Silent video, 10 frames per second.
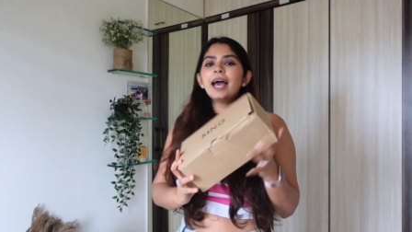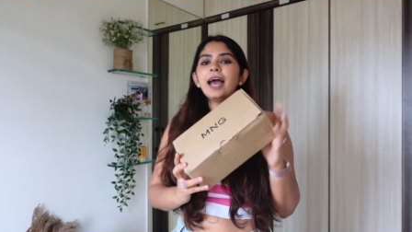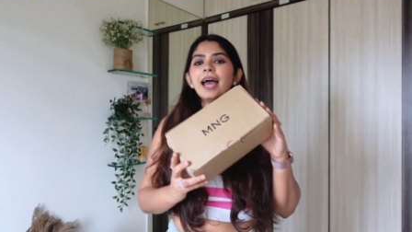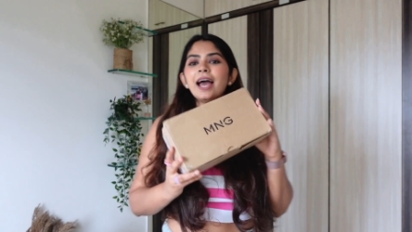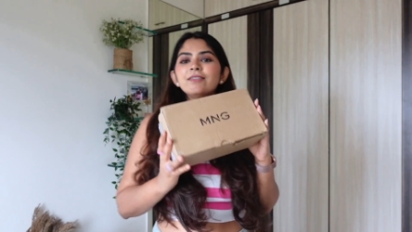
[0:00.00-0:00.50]
I
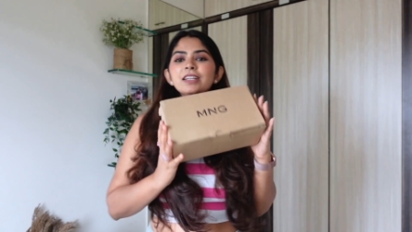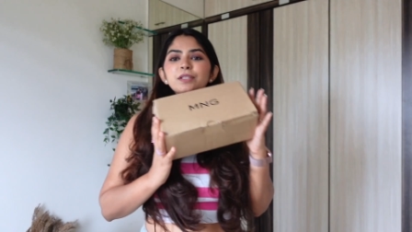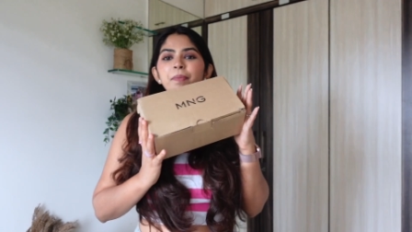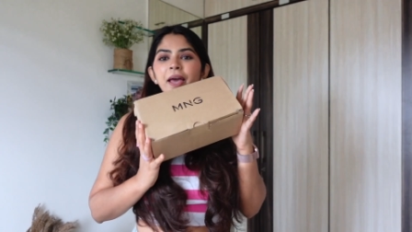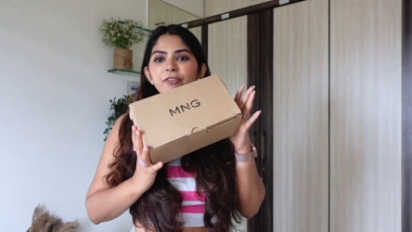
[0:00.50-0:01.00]
have this
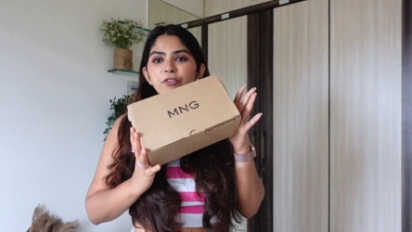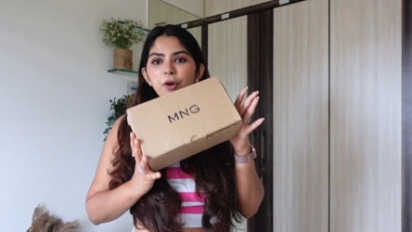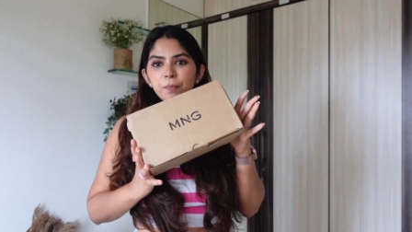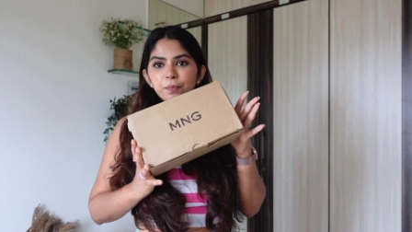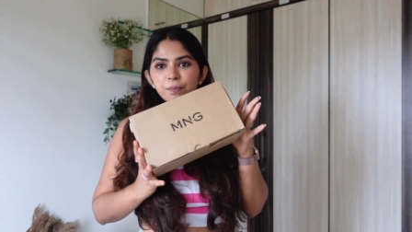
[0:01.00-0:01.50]
pair
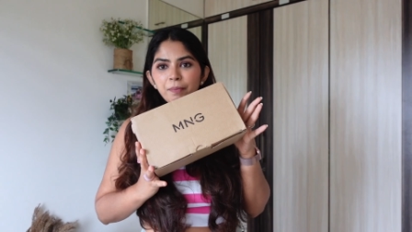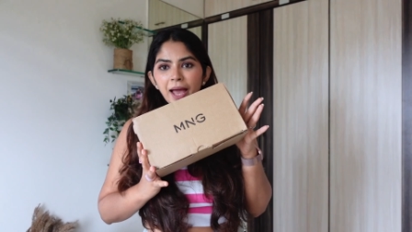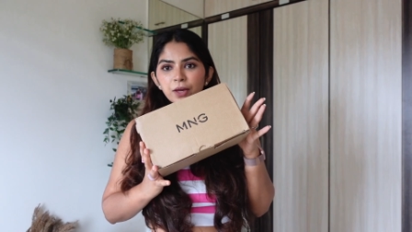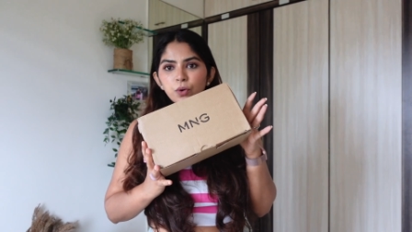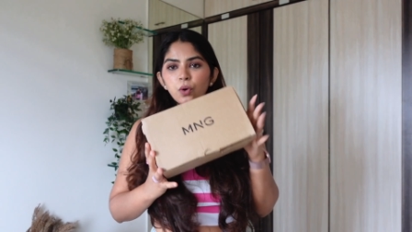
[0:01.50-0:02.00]
from
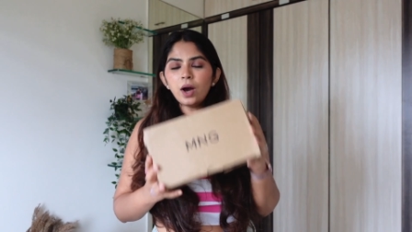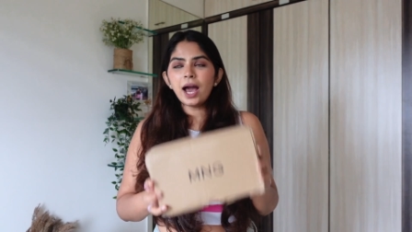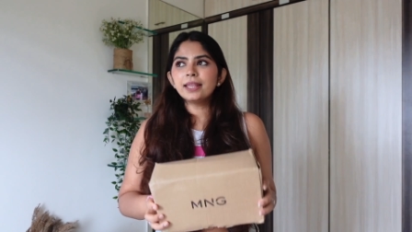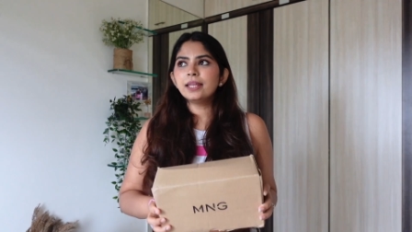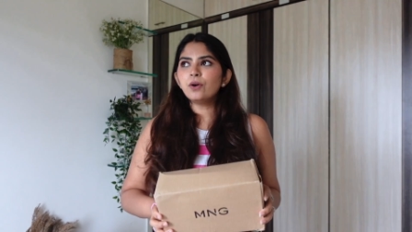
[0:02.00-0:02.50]
Mango.
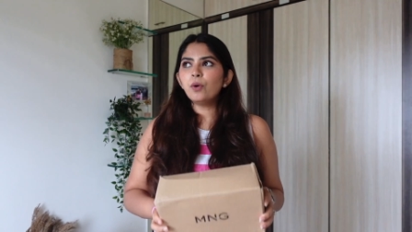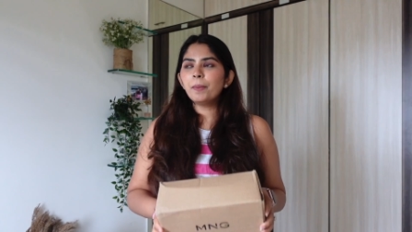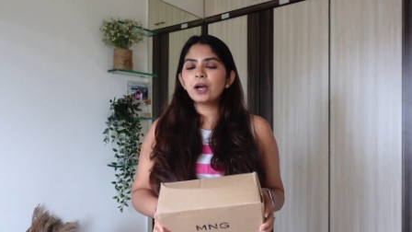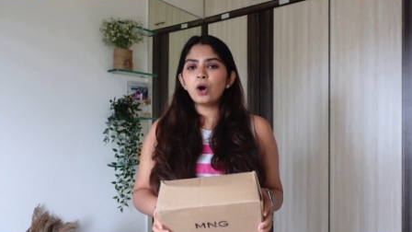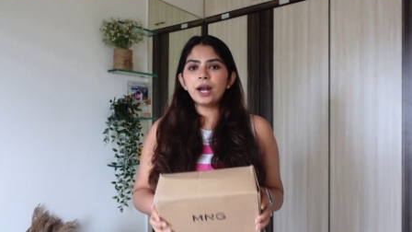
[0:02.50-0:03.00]
I think, oh
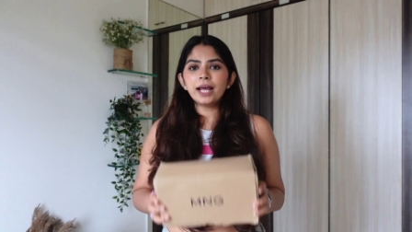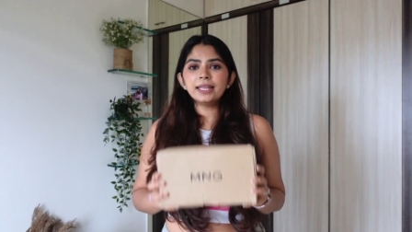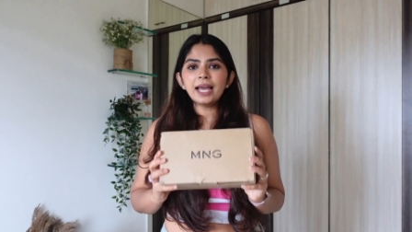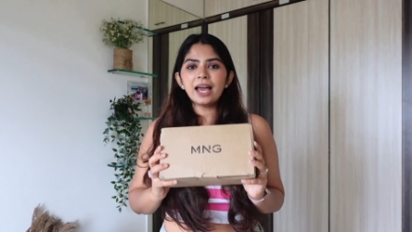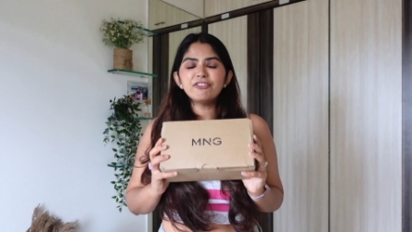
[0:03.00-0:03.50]
my god, I
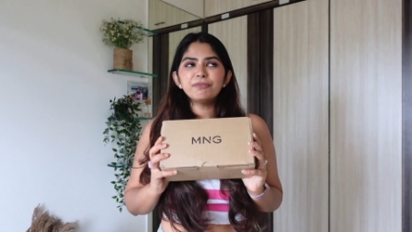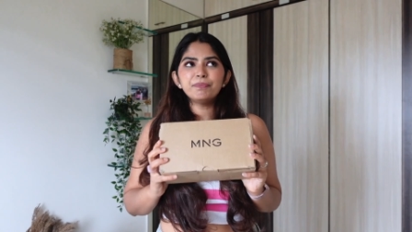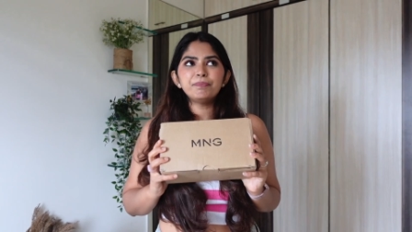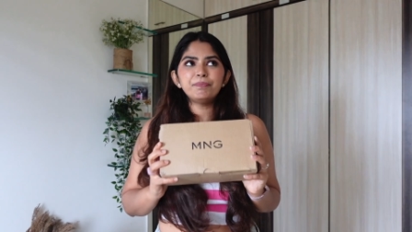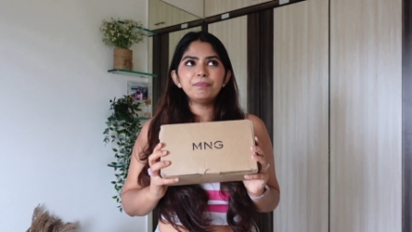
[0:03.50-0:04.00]
think I've
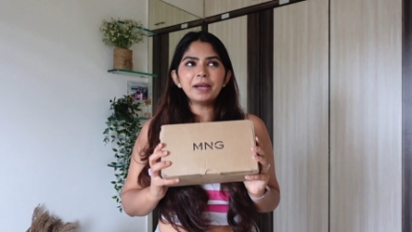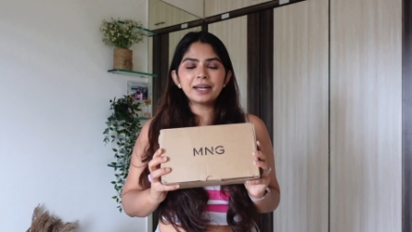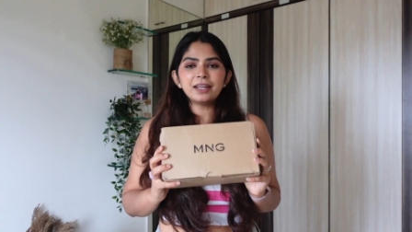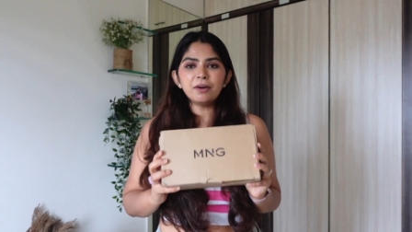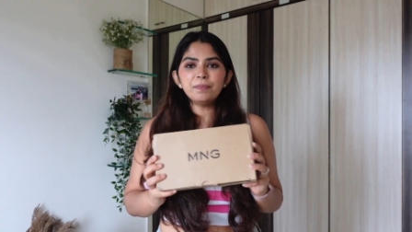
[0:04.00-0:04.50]

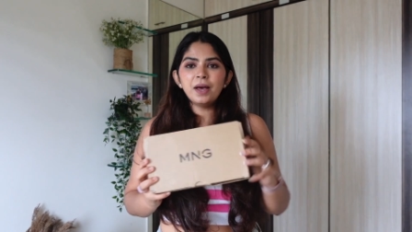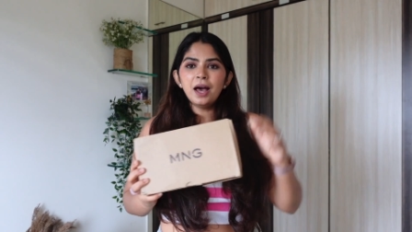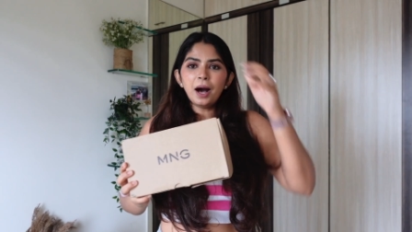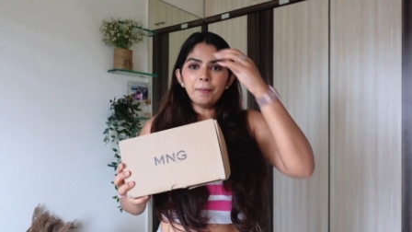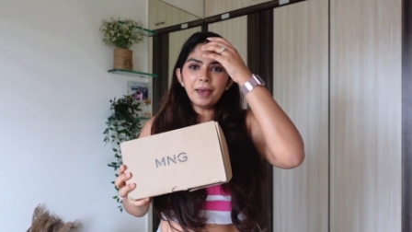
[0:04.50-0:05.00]
picked up
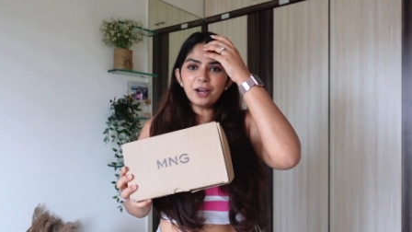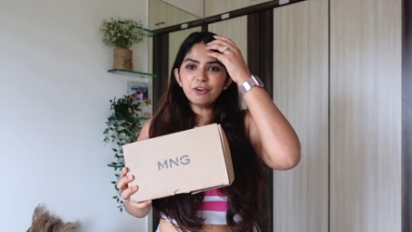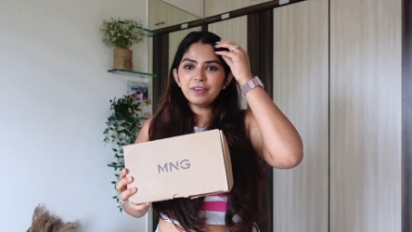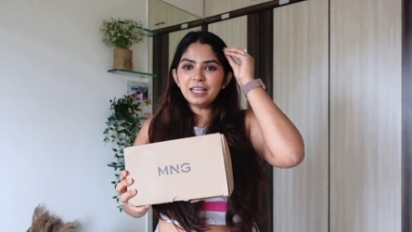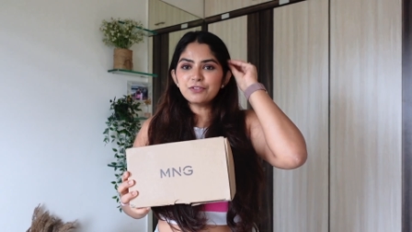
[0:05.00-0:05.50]
a pair
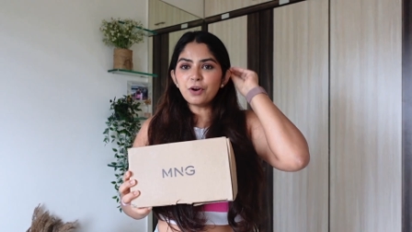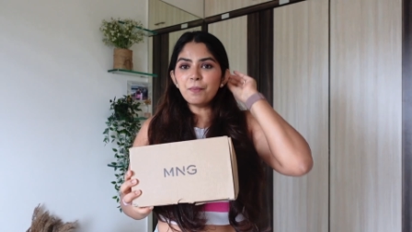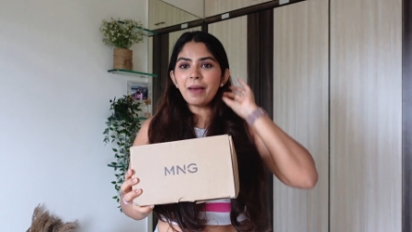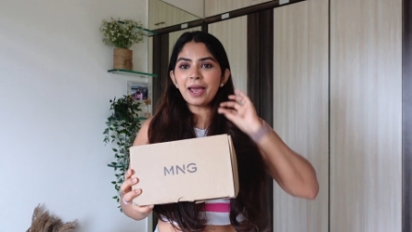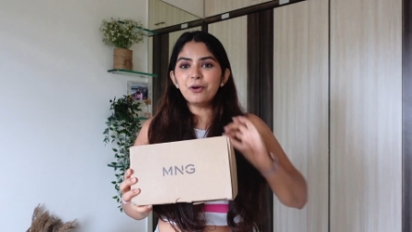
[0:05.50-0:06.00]
of heels
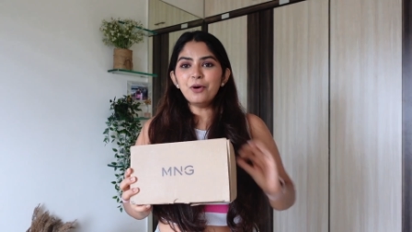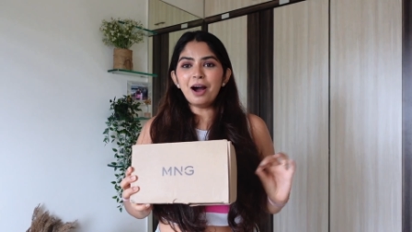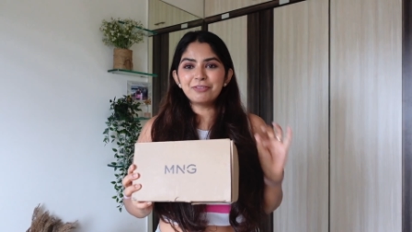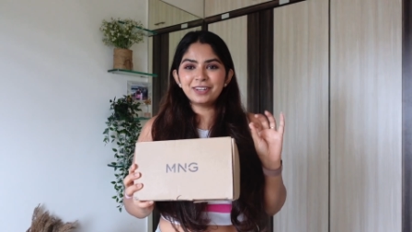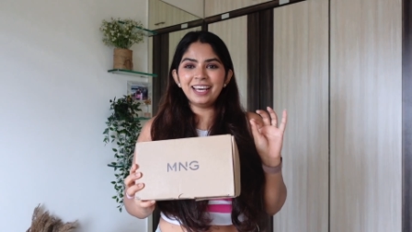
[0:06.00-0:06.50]
from Mango
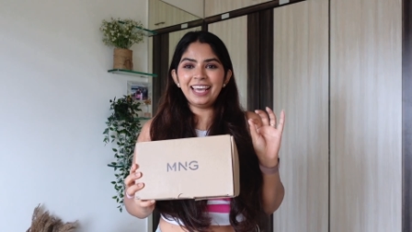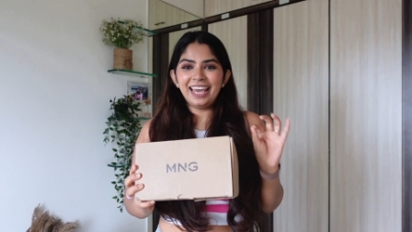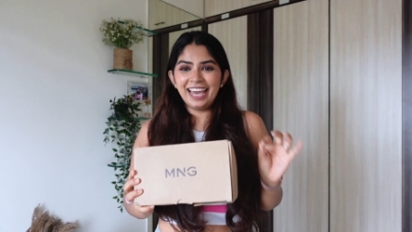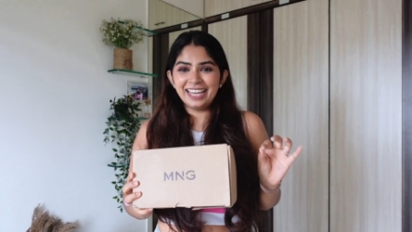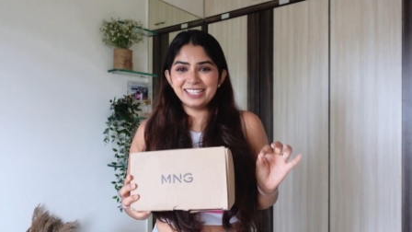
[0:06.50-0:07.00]
after
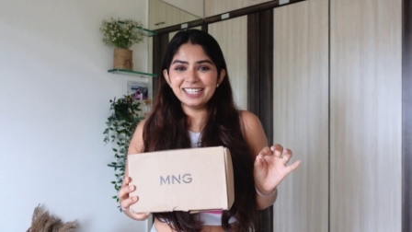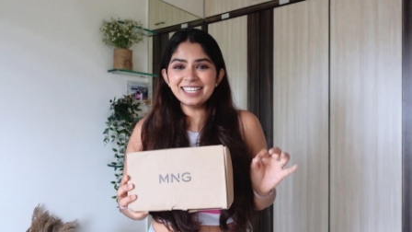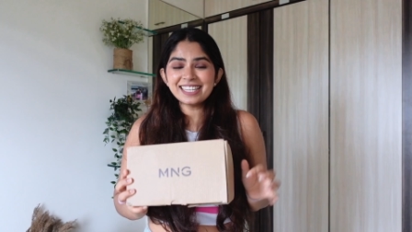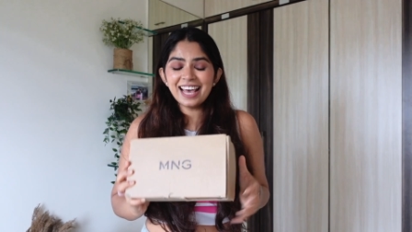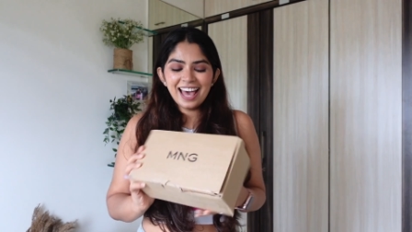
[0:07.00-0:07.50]
ages.